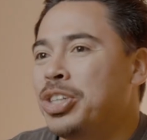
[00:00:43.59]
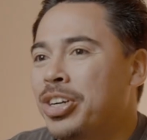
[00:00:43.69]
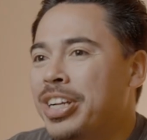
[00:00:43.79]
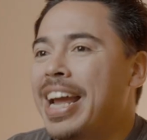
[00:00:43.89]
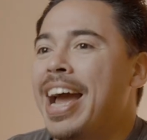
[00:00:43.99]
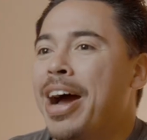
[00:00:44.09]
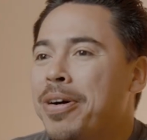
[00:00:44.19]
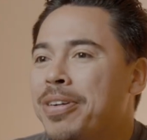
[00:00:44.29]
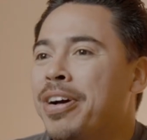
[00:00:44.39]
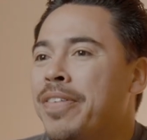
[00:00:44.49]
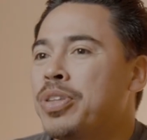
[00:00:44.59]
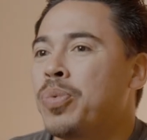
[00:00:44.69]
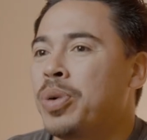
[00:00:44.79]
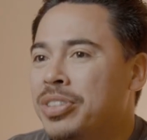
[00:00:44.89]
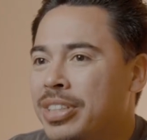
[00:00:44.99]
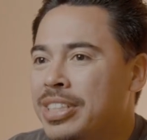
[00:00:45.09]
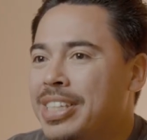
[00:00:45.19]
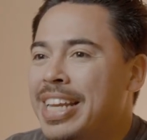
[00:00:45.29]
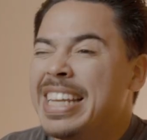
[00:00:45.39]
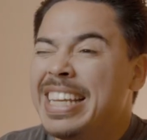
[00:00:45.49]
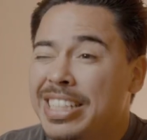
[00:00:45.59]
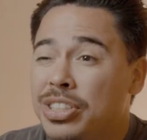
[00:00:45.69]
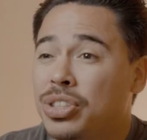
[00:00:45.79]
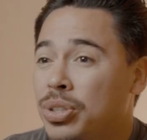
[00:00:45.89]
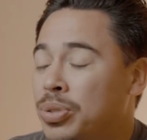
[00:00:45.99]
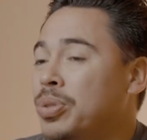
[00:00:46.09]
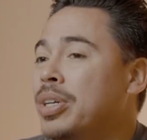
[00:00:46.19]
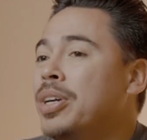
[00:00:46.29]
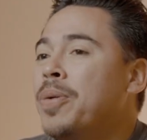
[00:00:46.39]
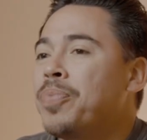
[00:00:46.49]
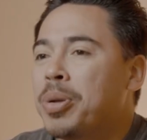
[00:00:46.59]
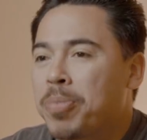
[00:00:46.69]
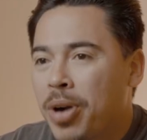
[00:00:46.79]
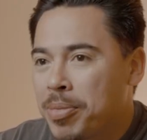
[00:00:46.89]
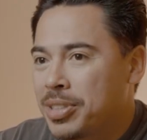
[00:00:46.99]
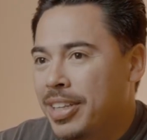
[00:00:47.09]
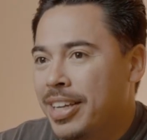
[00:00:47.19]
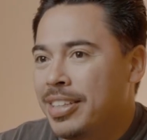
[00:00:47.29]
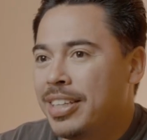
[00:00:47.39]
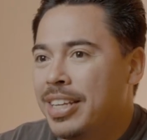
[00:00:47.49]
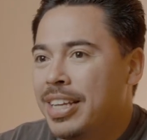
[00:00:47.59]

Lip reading: journey out of the wilderness and into the promised land.